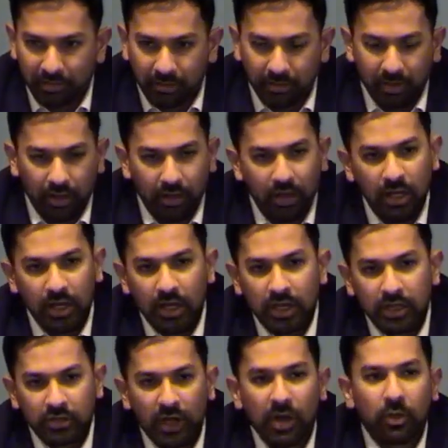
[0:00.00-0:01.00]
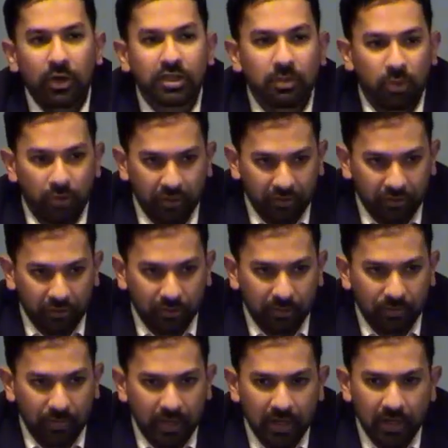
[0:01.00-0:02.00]
okay? So I went to boarding school.
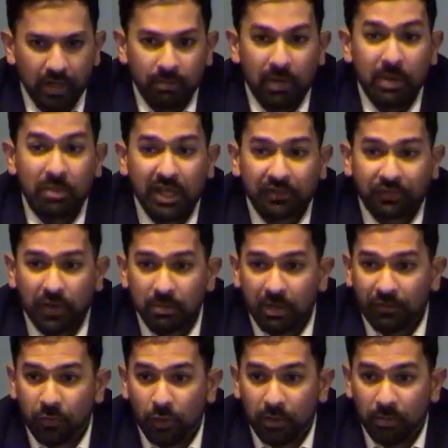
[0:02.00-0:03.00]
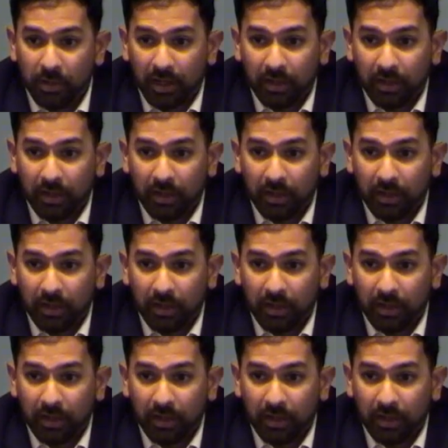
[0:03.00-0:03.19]
My best friend before